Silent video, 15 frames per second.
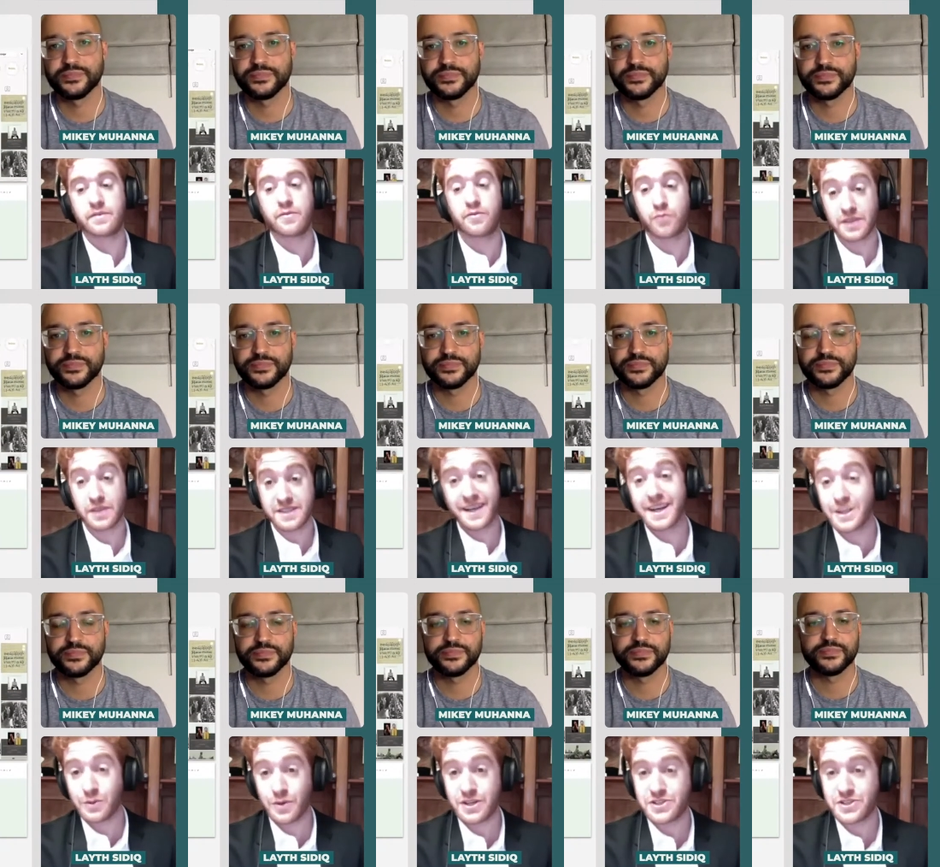Speaker 1: for the second
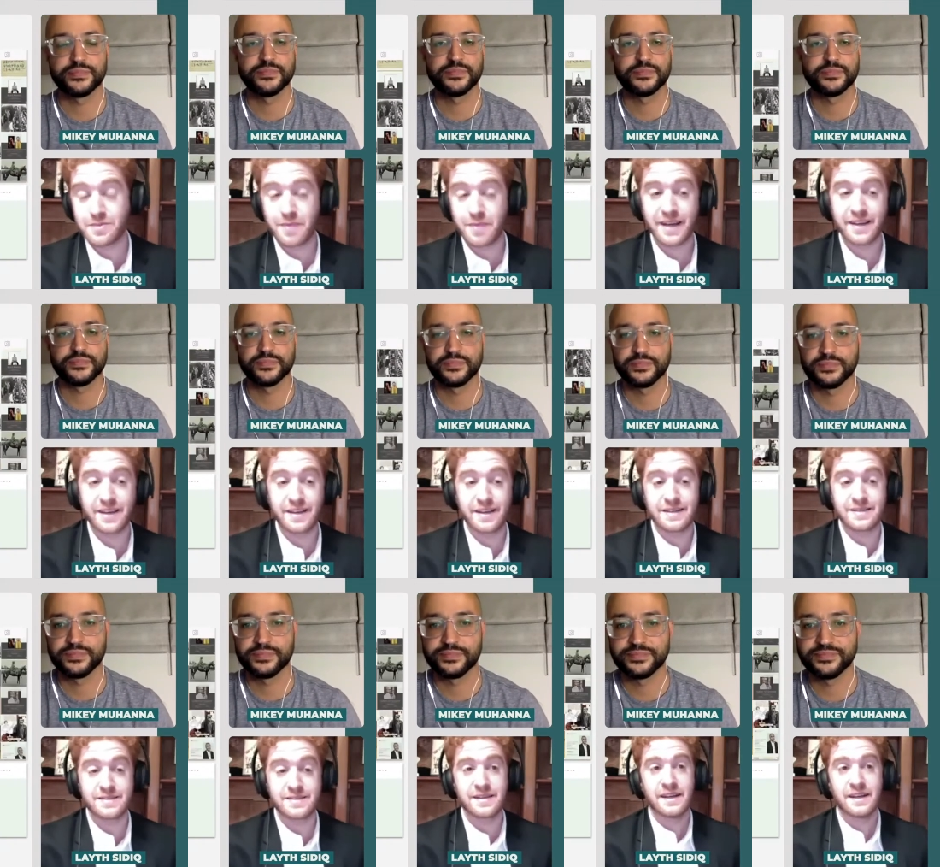question mikey is
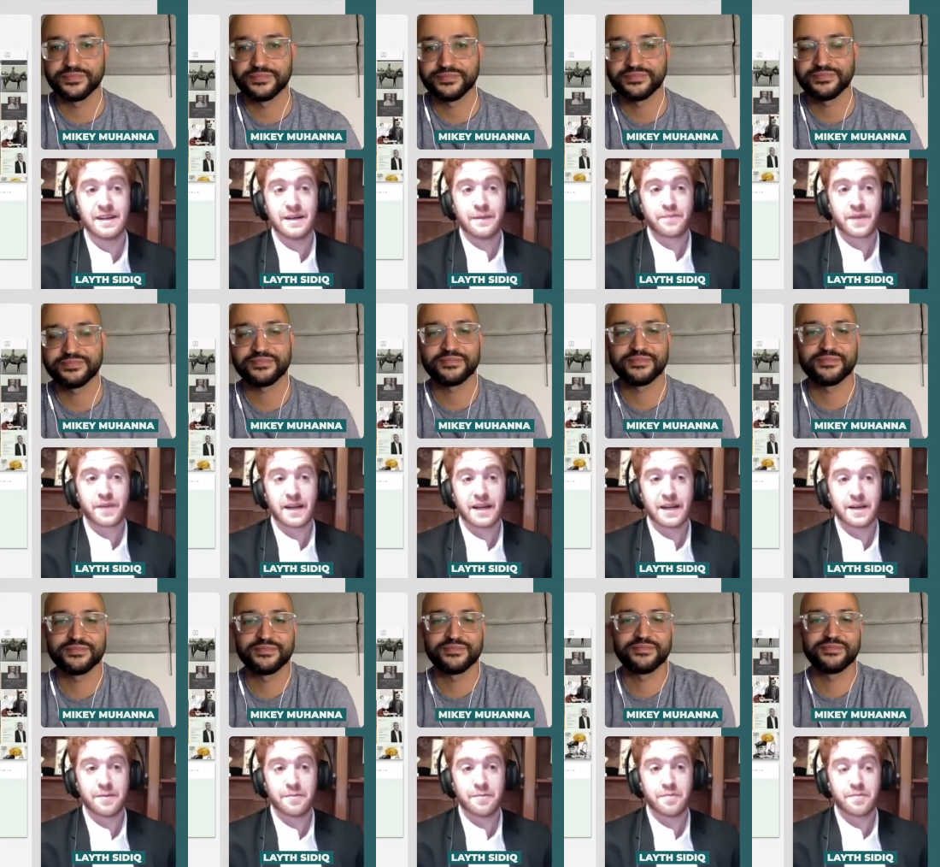
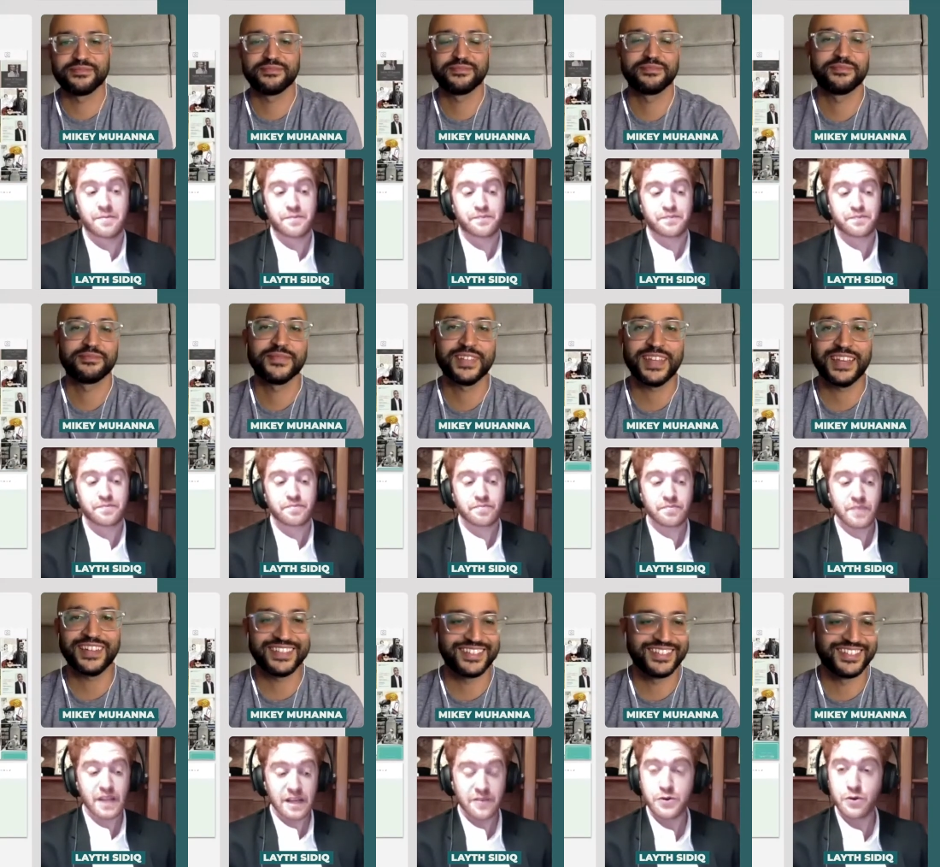um,
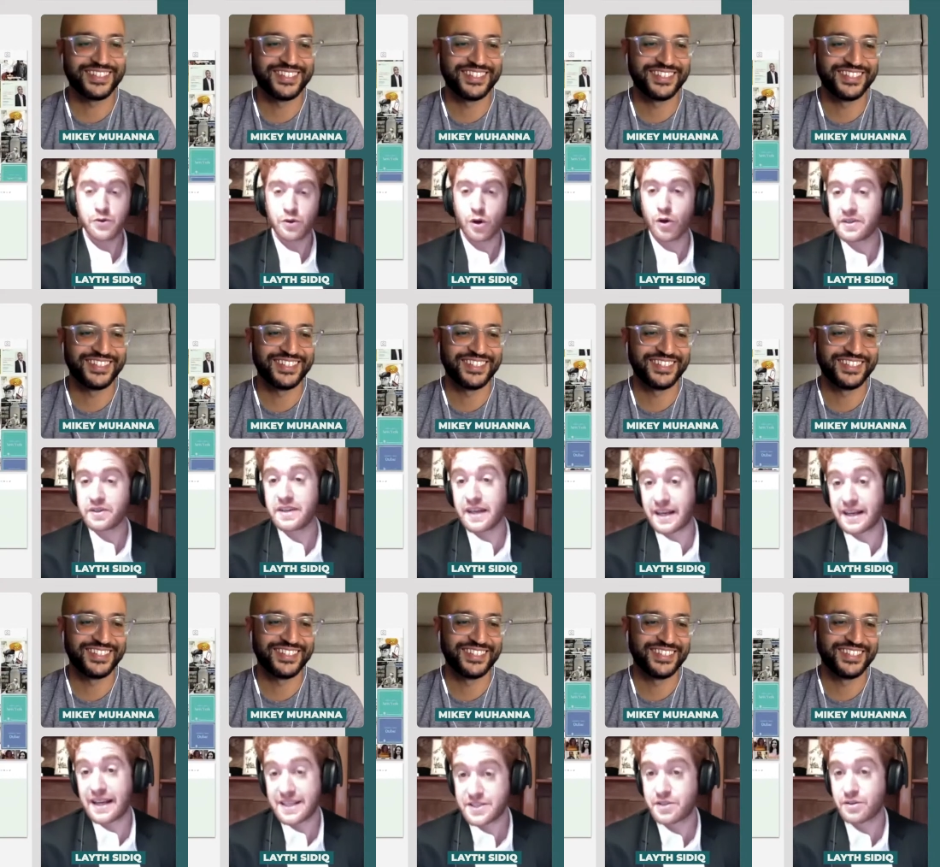if you're already a
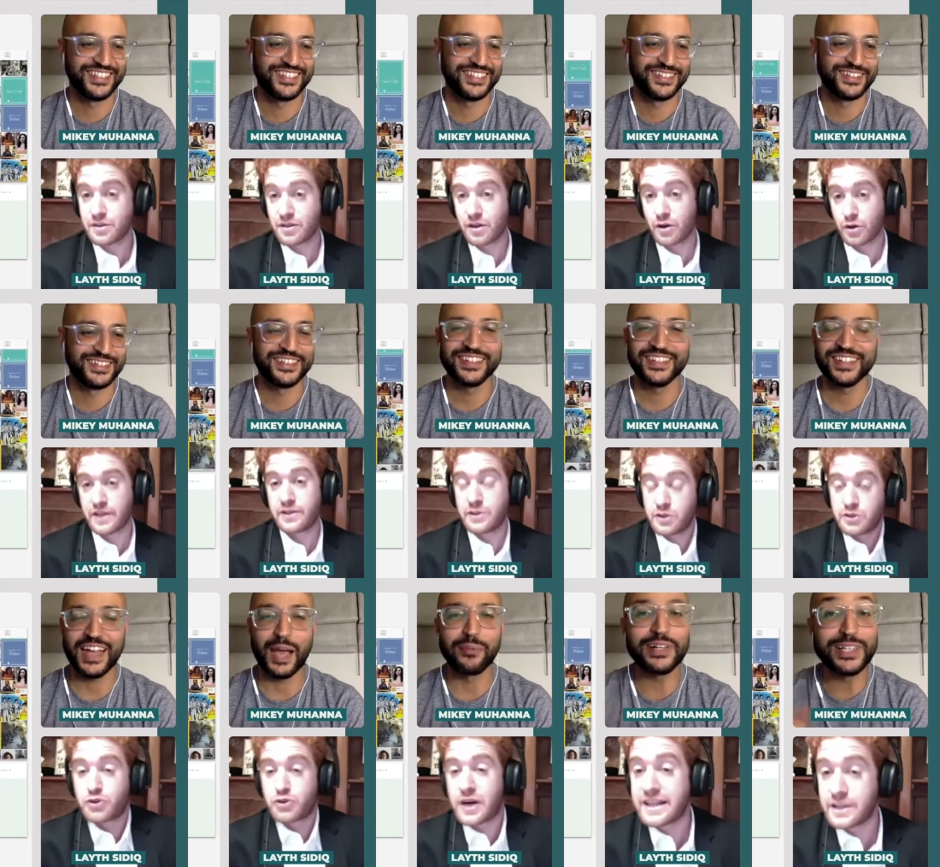classical or a
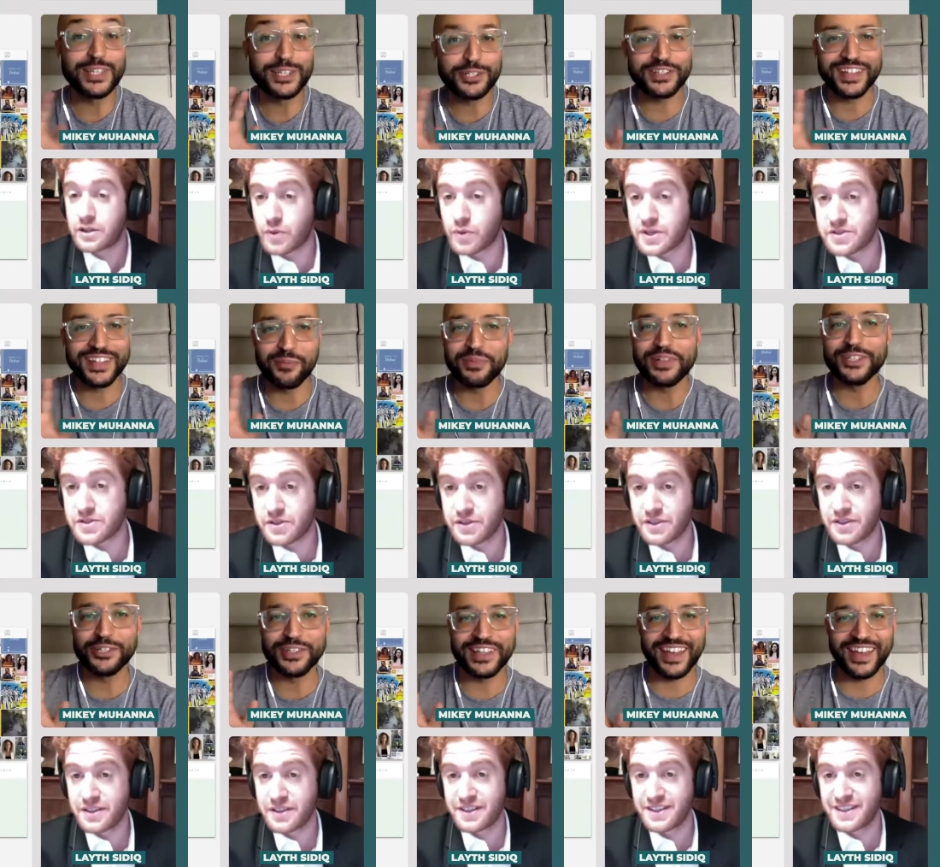
Speaker 2: trained i'm clearly i'm
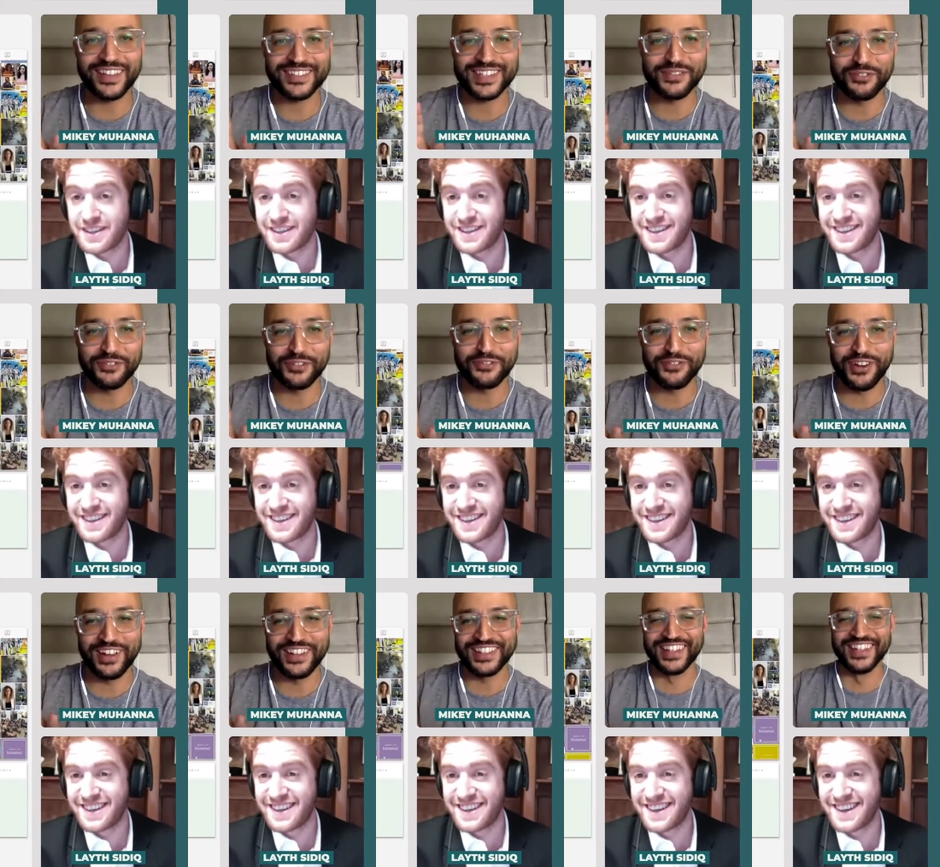clearly asking for a friend